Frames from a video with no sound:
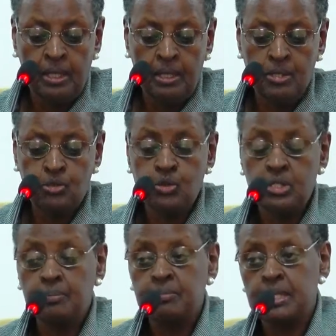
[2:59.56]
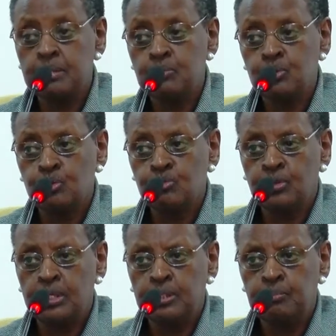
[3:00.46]
And so sometimes you
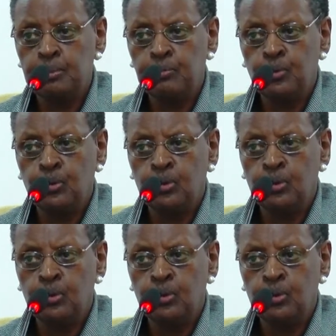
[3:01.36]
find people